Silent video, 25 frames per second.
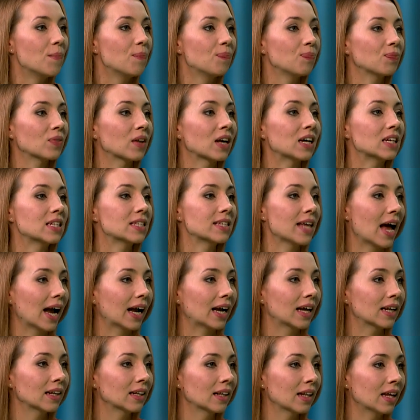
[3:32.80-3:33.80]
Mm,
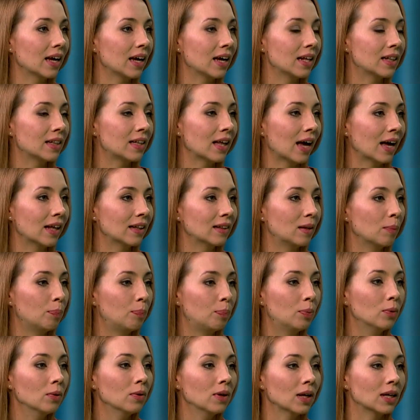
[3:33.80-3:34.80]
secondly, that the
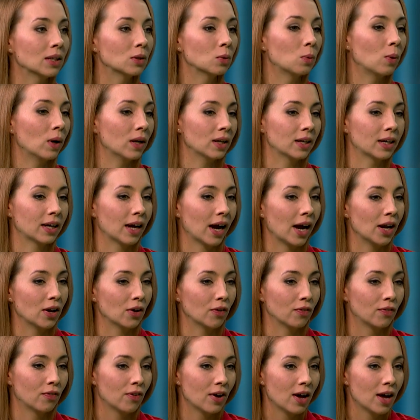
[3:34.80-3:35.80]
bullet went kind
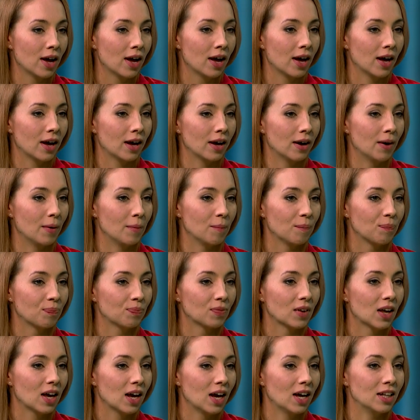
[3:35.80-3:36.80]
of uh,
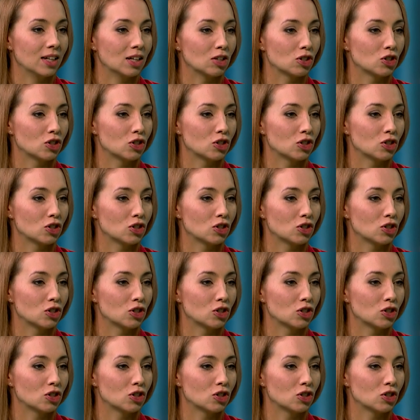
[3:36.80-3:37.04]
in a